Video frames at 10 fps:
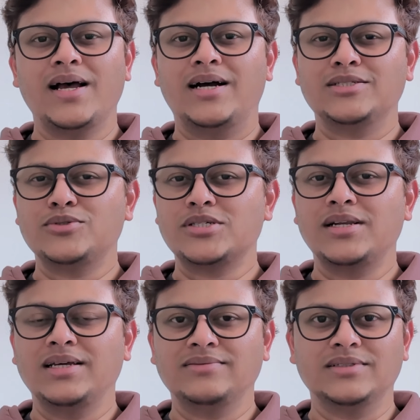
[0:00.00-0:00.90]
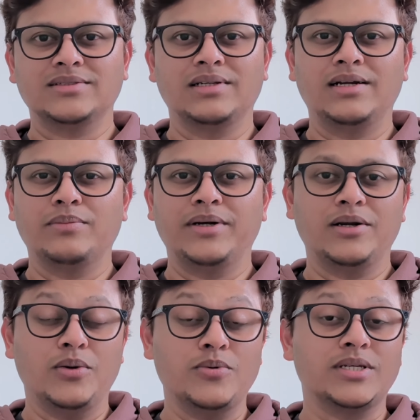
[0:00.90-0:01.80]
our social life is a little bit
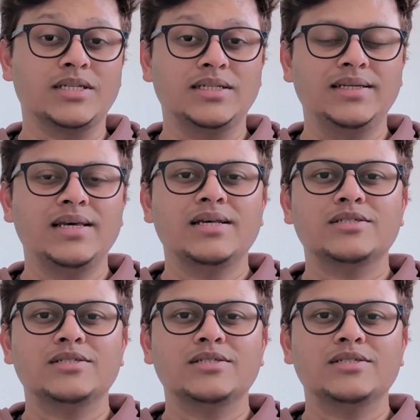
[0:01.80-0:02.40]
low key,